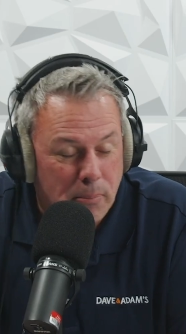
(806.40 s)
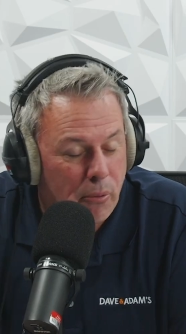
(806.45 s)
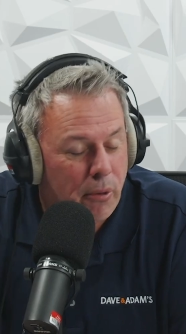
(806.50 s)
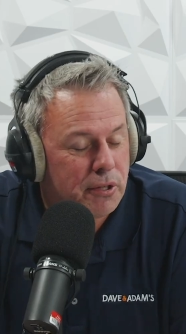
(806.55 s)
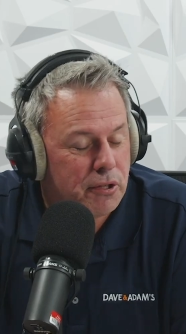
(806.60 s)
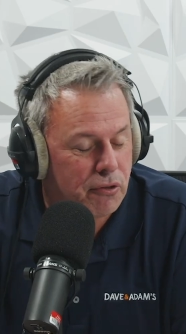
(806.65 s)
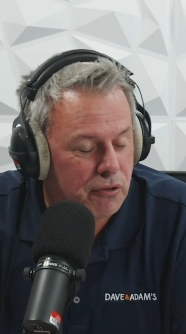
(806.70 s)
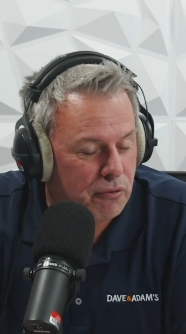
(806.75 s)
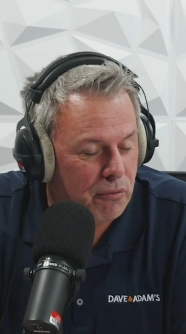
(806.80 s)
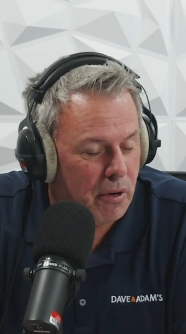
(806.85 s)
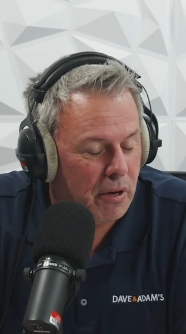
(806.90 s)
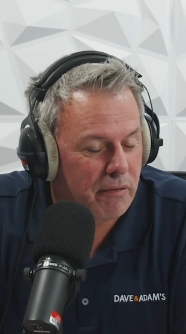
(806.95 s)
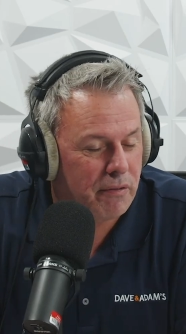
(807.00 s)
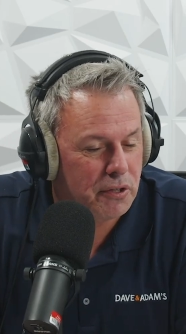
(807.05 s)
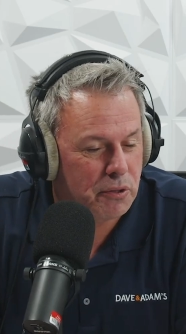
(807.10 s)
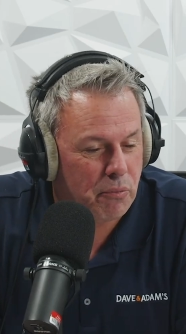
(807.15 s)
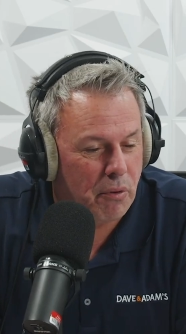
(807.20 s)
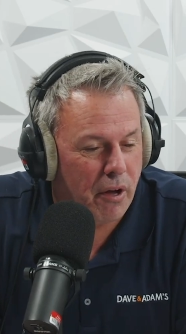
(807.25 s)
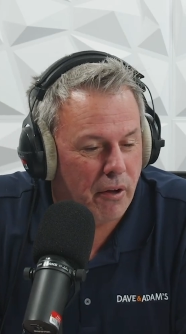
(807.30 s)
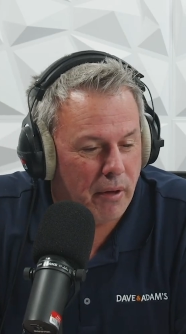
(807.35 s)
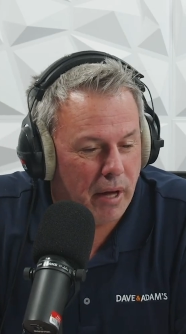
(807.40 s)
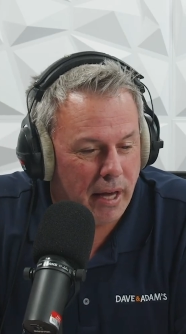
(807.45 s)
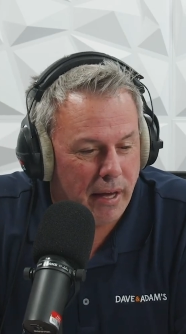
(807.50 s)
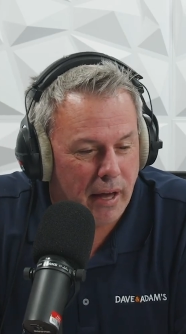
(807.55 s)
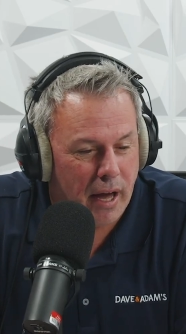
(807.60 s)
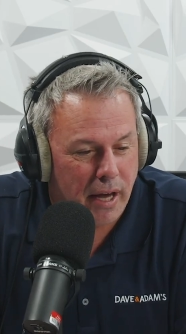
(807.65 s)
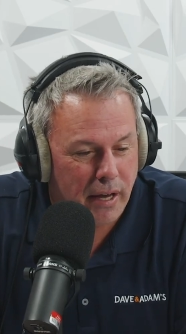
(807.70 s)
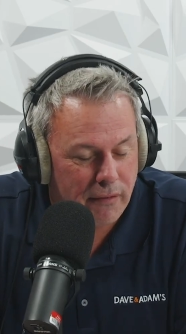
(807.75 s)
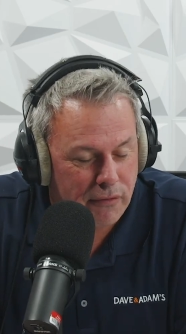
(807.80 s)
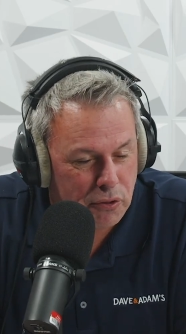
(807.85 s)
My boys are 12 as well.
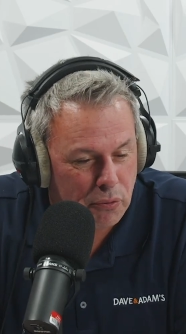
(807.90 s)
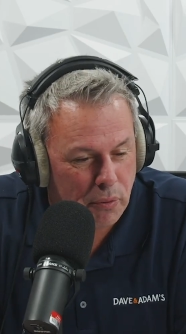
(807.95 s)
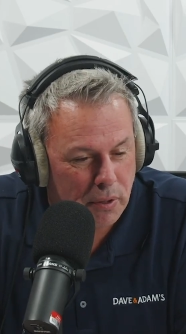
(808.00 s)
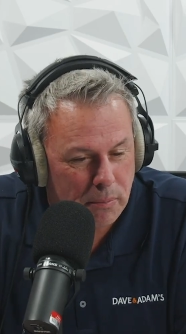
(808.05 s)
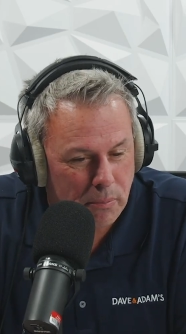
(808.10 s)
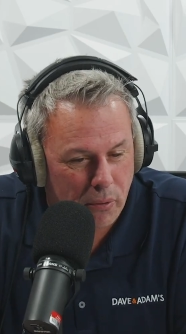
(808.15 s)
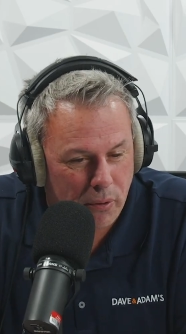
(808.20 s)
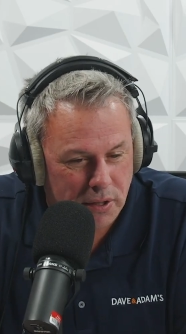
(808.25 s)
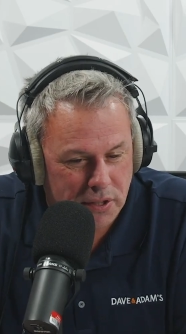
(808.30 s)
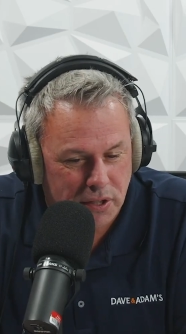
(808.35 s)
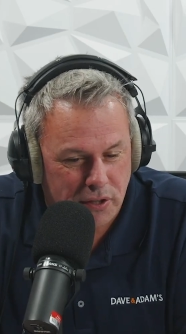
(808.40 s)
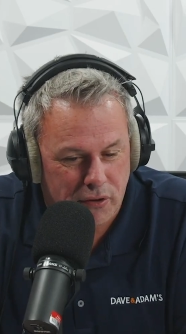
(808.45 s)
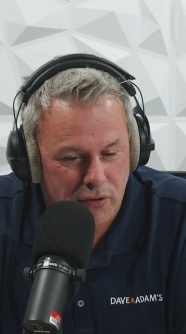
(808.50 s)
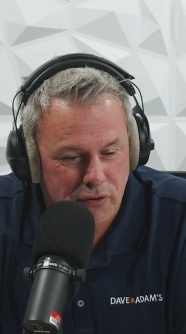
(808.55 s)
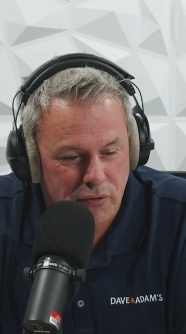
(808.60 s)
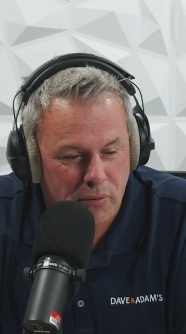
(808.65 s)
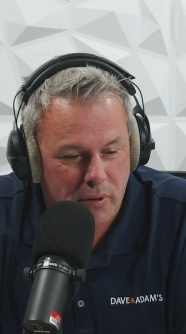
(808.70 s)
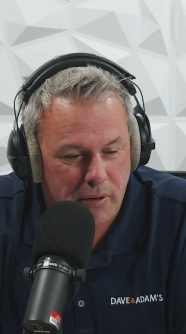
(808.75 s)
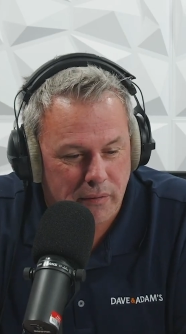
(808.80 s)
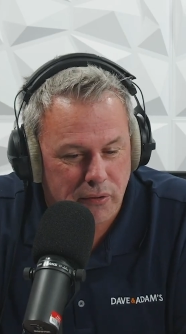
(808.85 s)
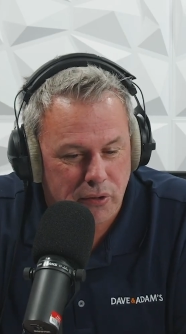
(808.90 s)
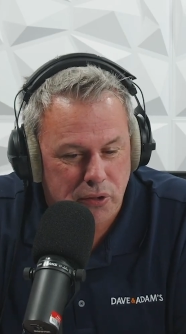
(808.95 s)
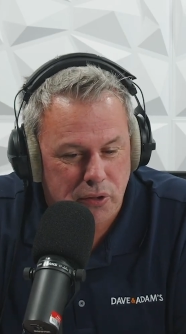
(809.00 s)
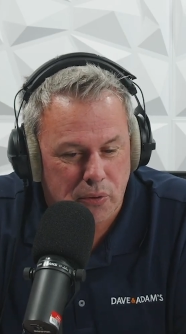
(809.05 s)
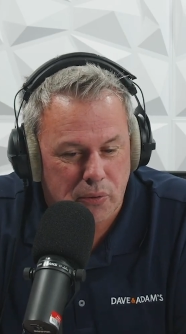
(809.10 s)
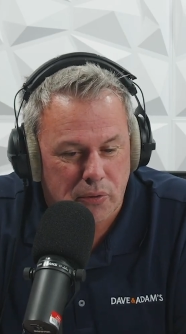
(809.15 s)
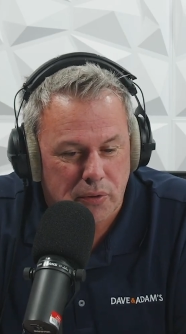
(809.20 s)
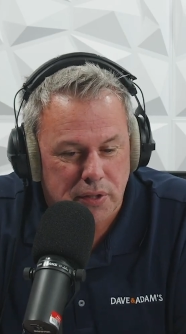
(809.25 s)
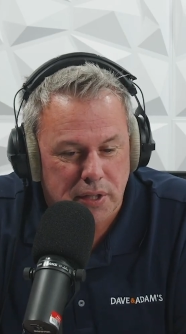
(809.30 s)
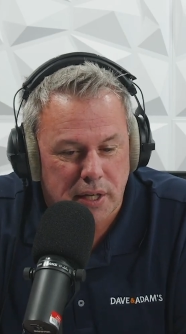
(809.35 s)
I have twin boys that are 12
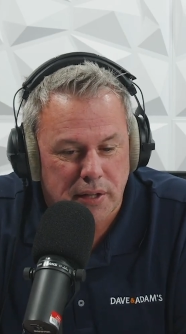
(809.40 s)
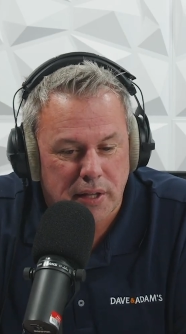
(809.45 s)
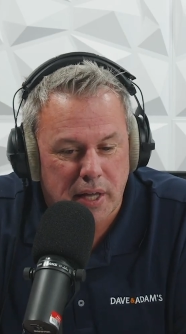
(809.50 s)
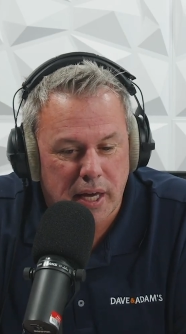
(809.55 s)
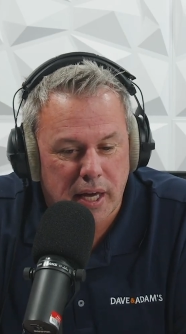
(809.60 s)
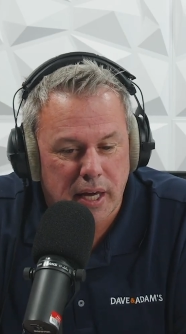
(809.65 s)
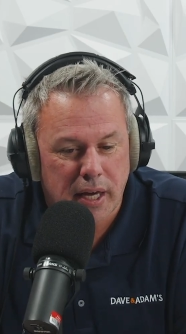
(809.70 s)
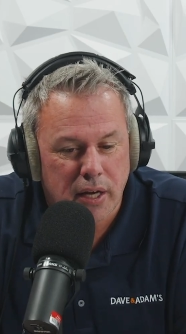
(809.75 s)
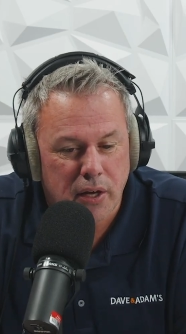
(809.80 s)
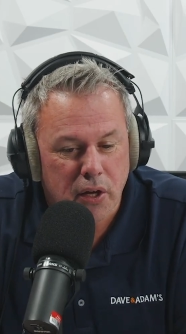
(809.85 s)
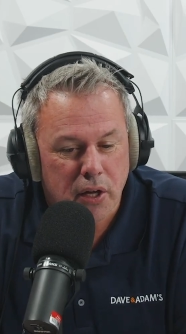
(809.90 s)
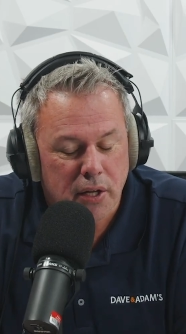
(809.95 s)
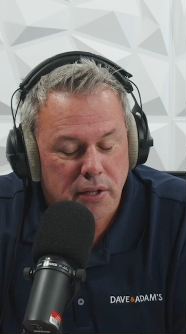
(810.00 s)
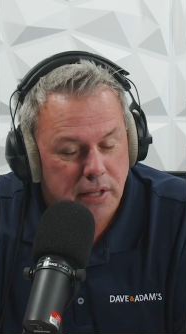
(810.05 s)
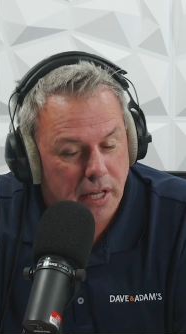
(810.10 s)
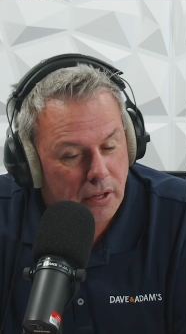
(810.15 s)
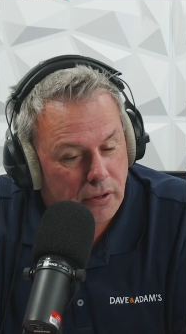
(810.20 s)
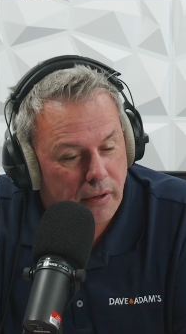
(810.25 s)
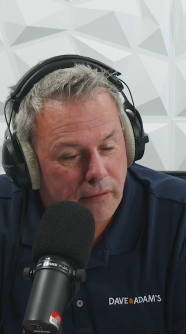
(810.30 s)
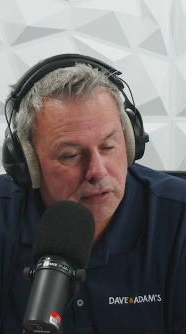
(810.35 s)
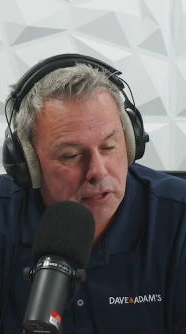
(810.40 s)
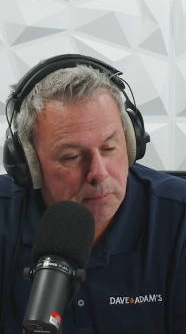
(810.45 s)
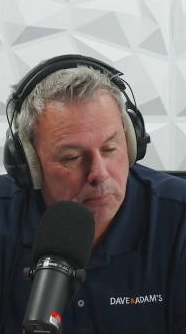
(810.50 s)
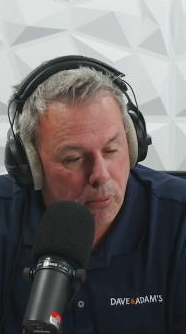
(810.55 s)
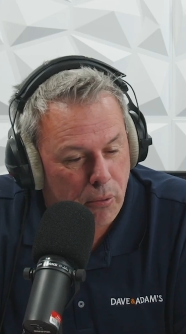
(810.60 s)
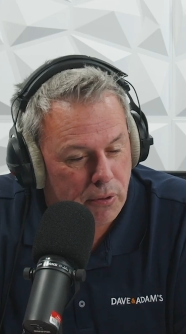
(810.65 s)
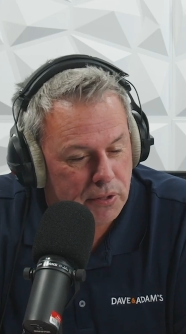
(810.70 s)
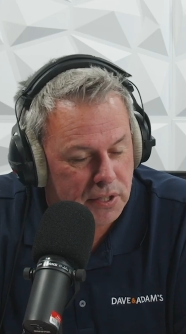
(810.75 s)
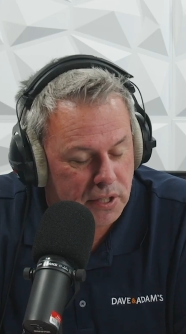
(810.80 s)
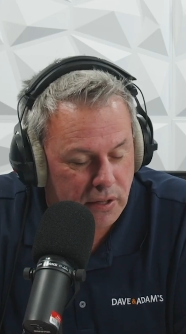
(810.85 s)
years old, and they love
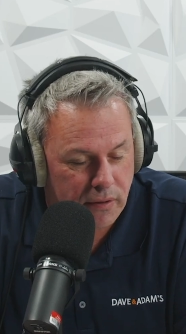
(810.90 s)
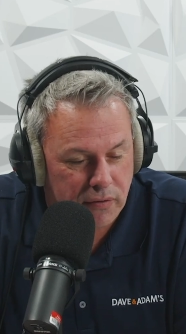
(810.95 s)
sports.